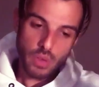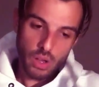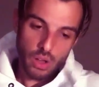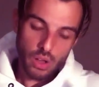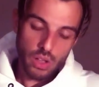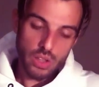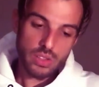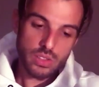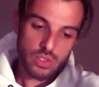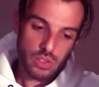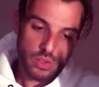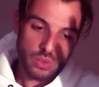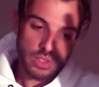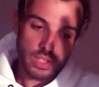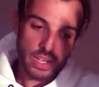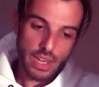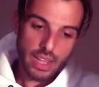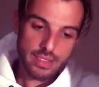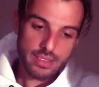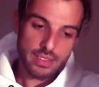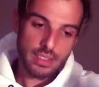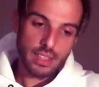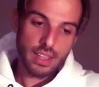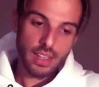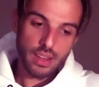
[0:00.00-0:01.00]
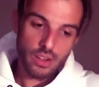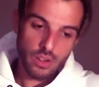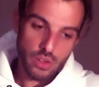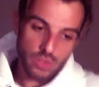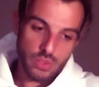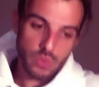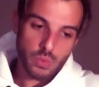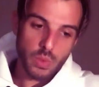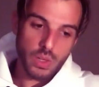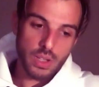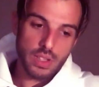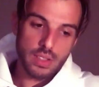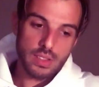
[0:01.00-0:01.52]
Also, the last thing I
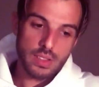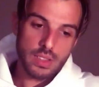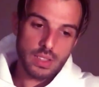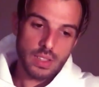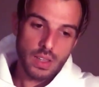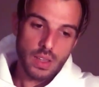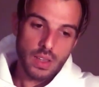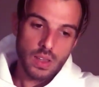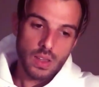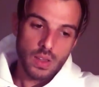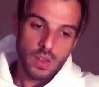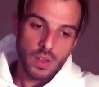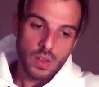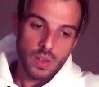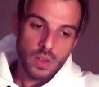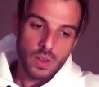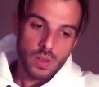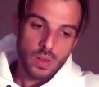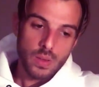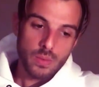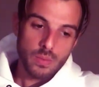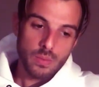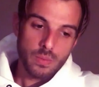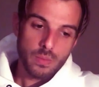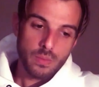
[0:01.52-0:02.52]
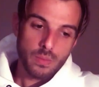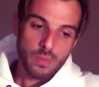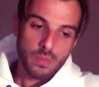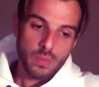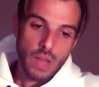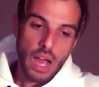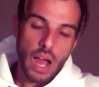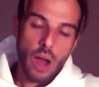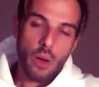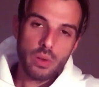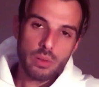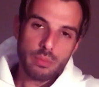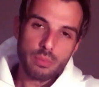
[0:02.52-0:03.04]
learned was
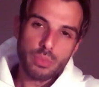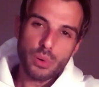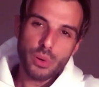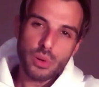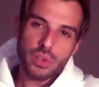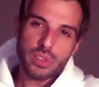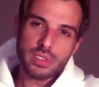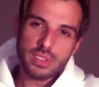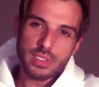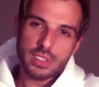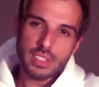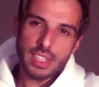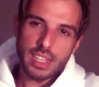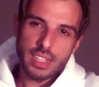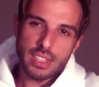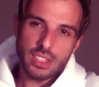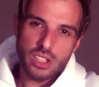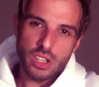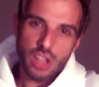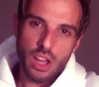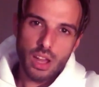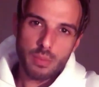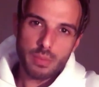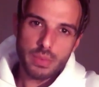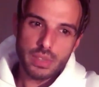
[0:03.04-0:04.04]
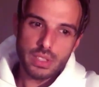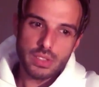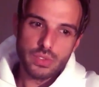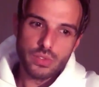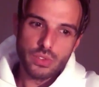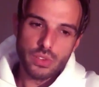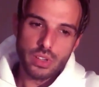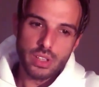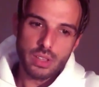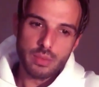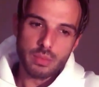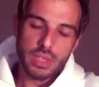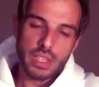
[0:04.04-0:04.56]
how important that job is
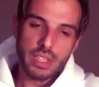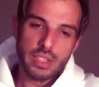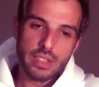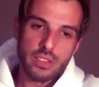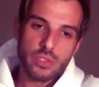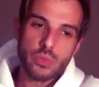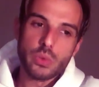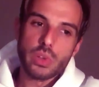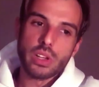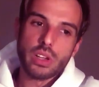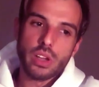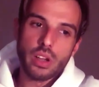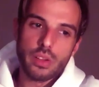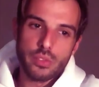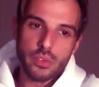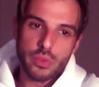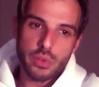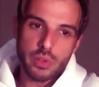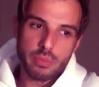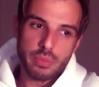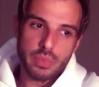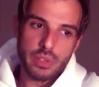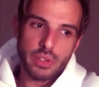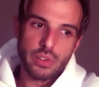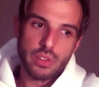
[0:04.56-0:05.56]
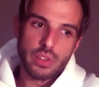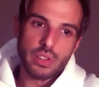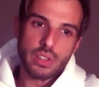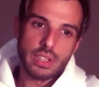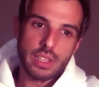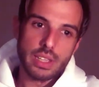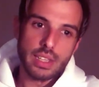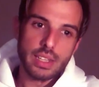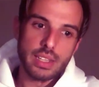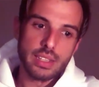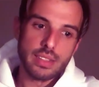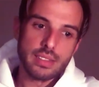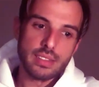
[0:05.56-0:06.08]
for him in his recovery period,
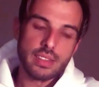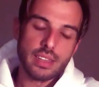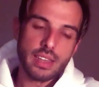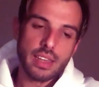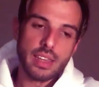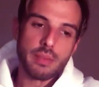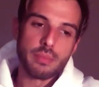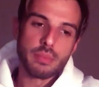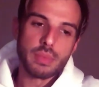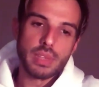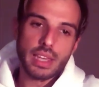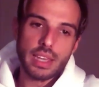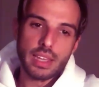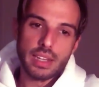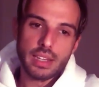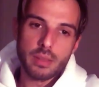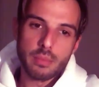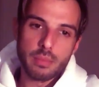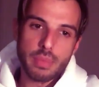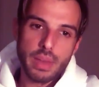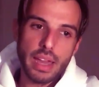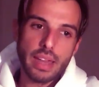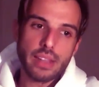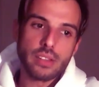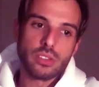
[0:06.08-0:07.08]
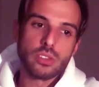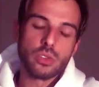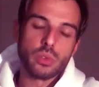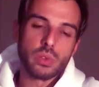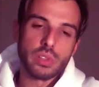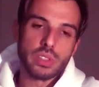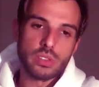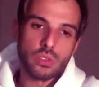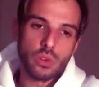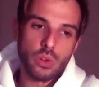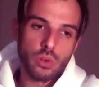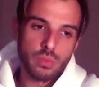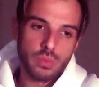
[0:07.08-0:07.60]
in him getting back to
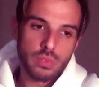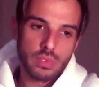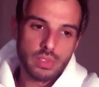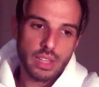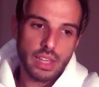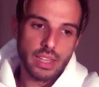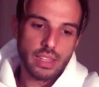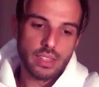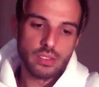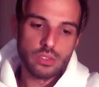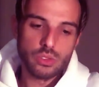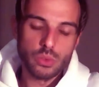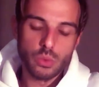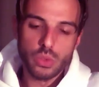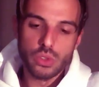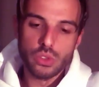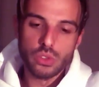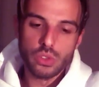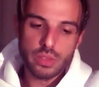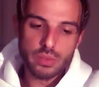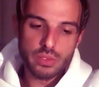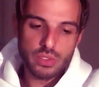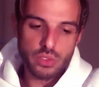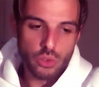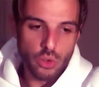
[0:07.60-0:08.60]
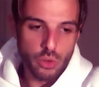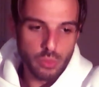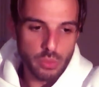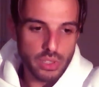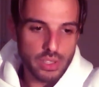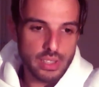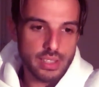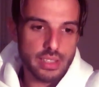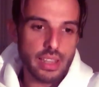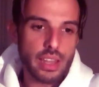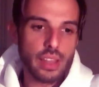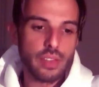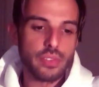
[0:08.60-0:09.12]
his own, like, to his normal
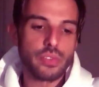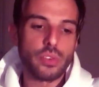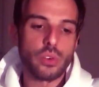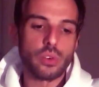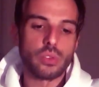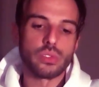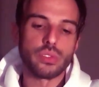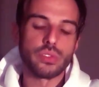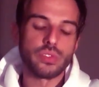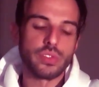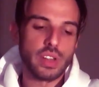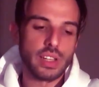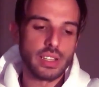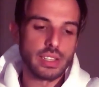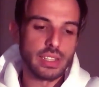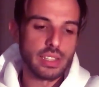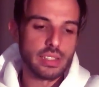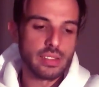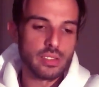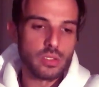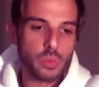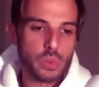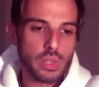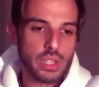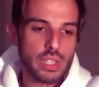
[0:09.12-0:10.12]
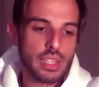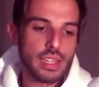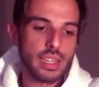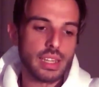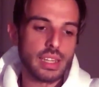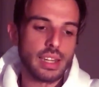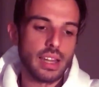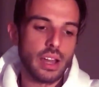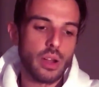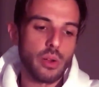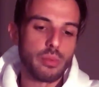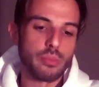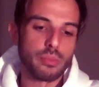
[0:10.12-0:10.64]
self, or to finding his way again.
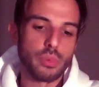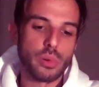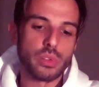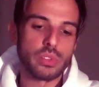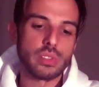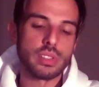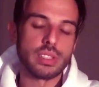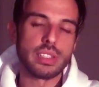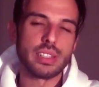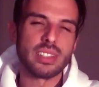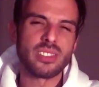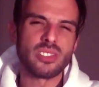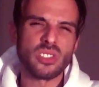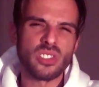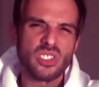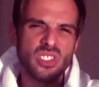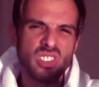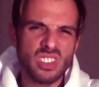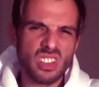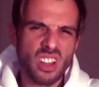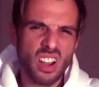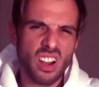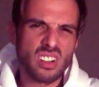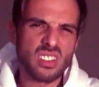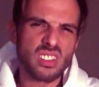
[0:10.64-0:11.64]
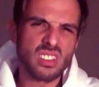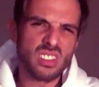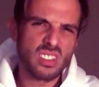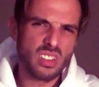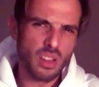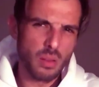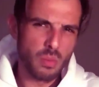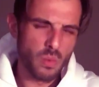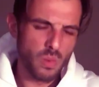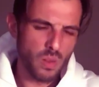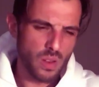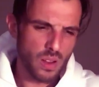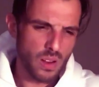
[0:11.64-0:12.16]
How important it is to start
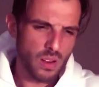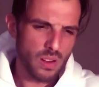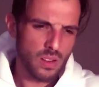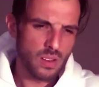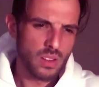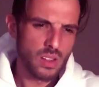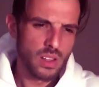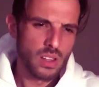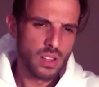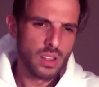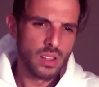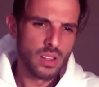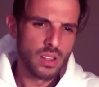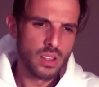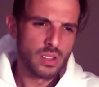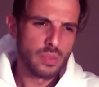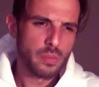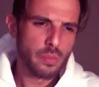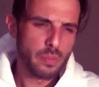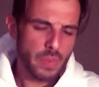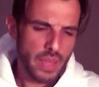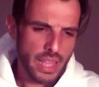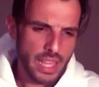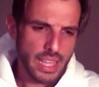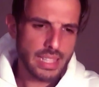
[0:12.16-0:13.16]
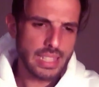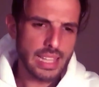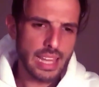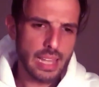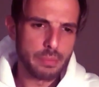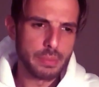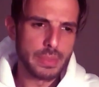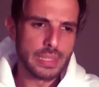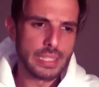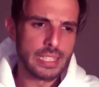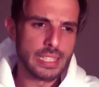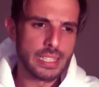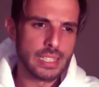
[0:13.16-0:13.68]
somewhere, make
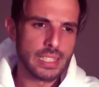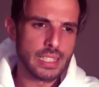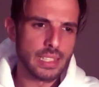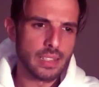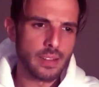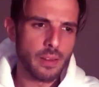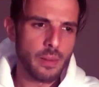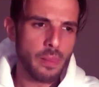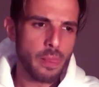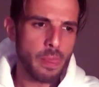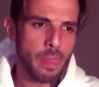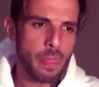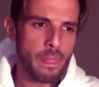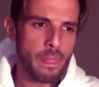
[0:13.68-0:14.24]
that beginning.